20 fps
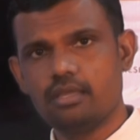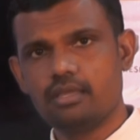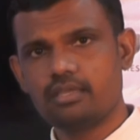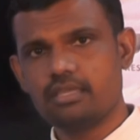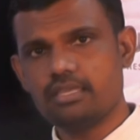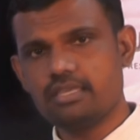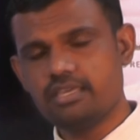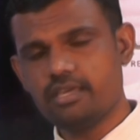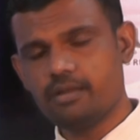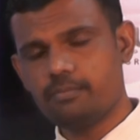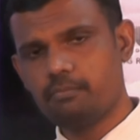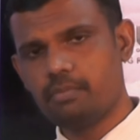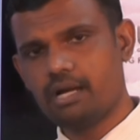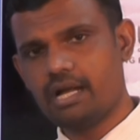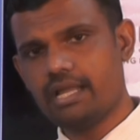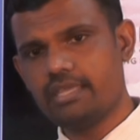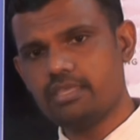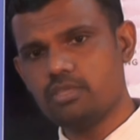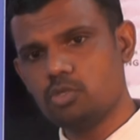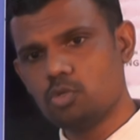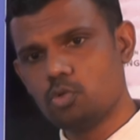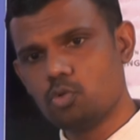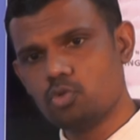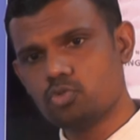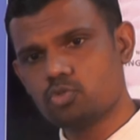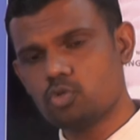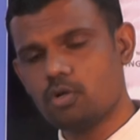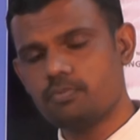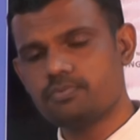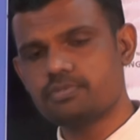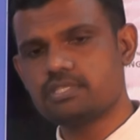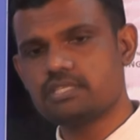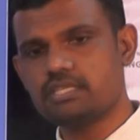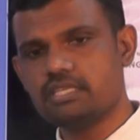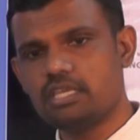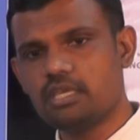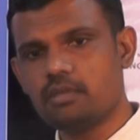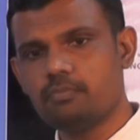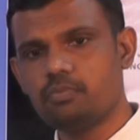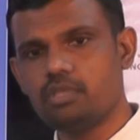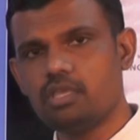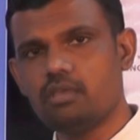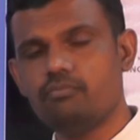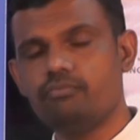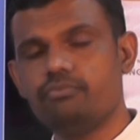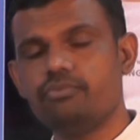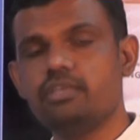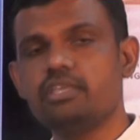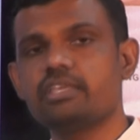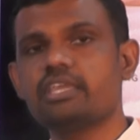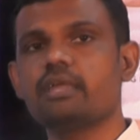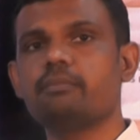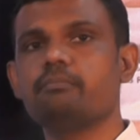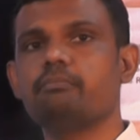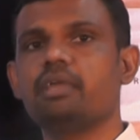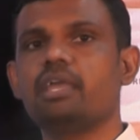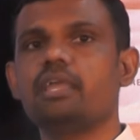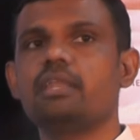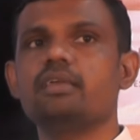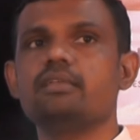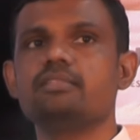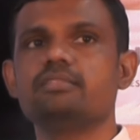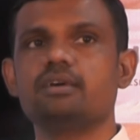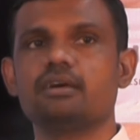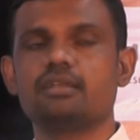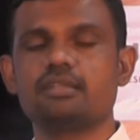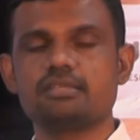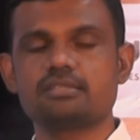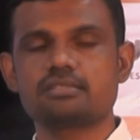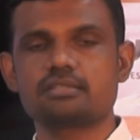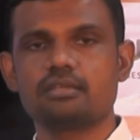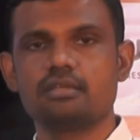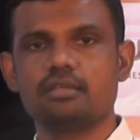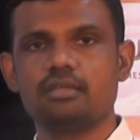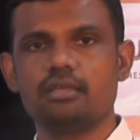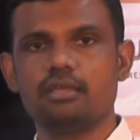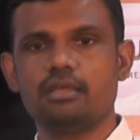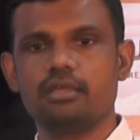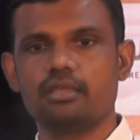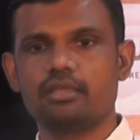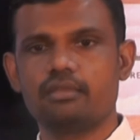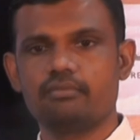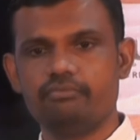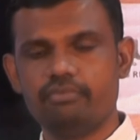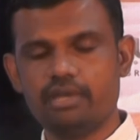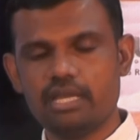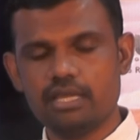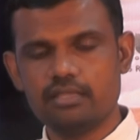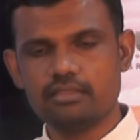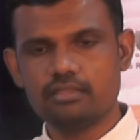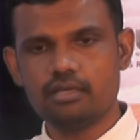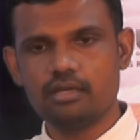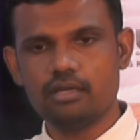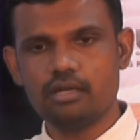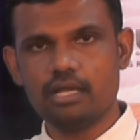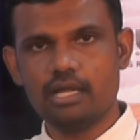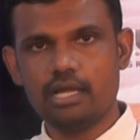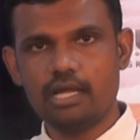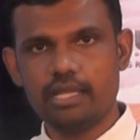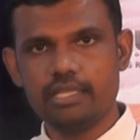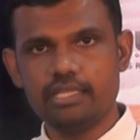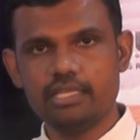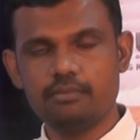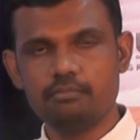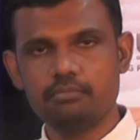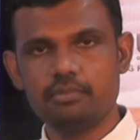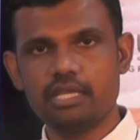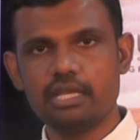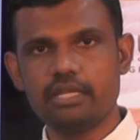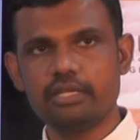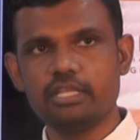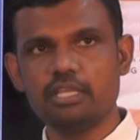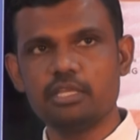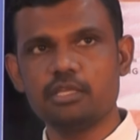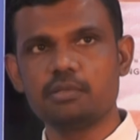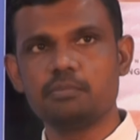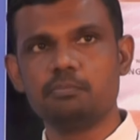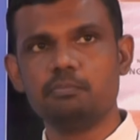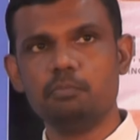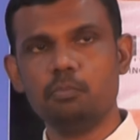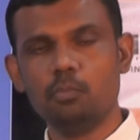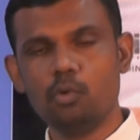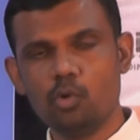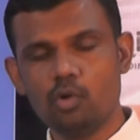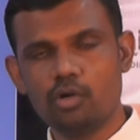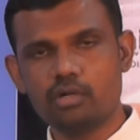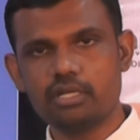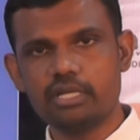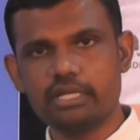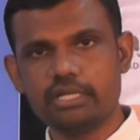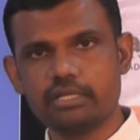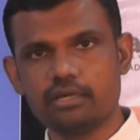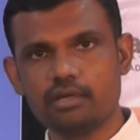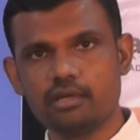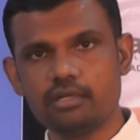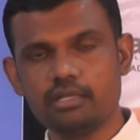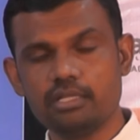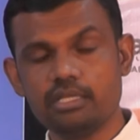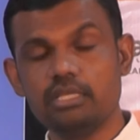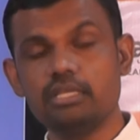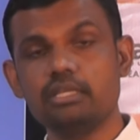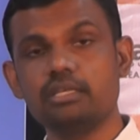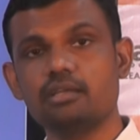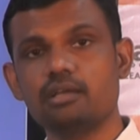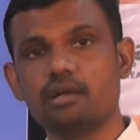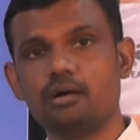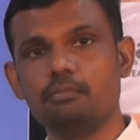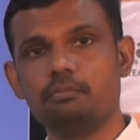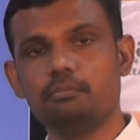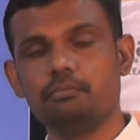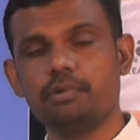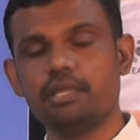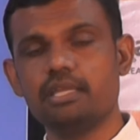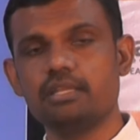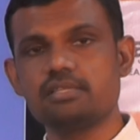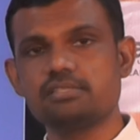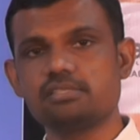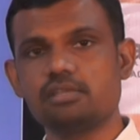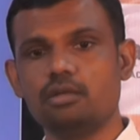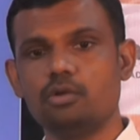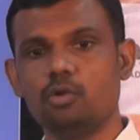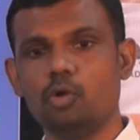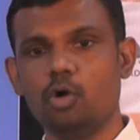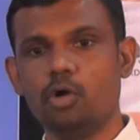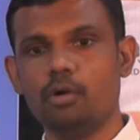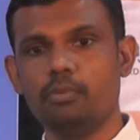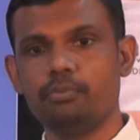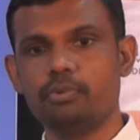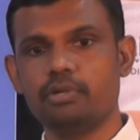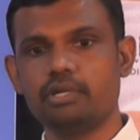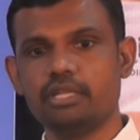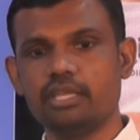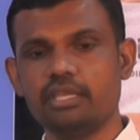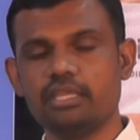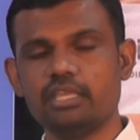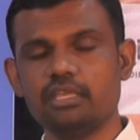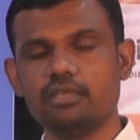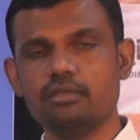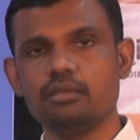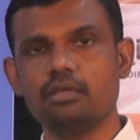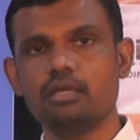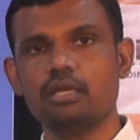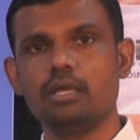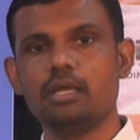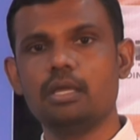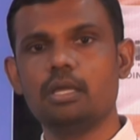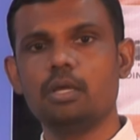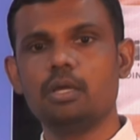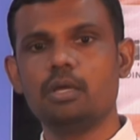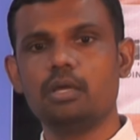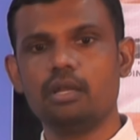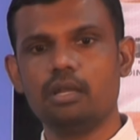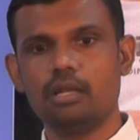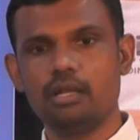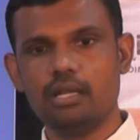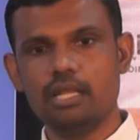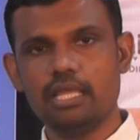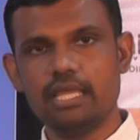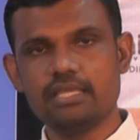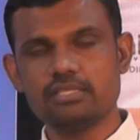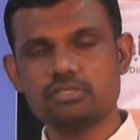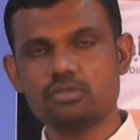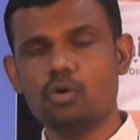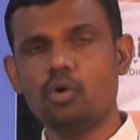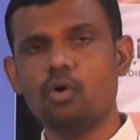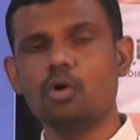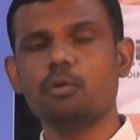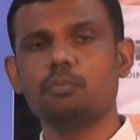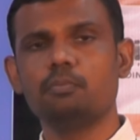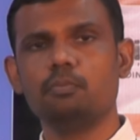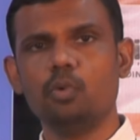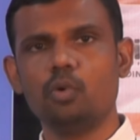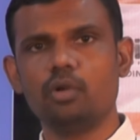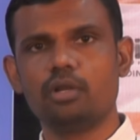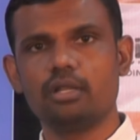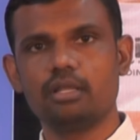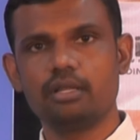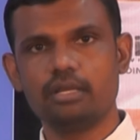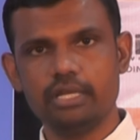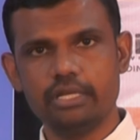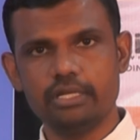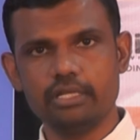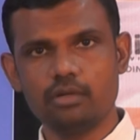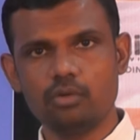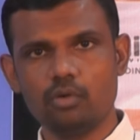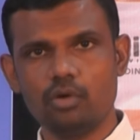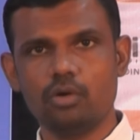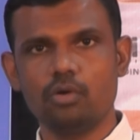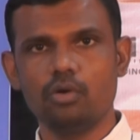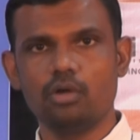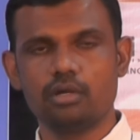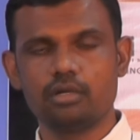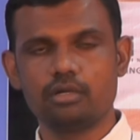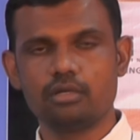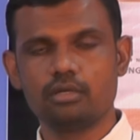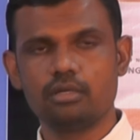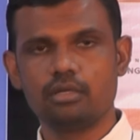Here by use of CAPM we can manage the risk. Whether I am getting more return in comparison of taking less or more return or not.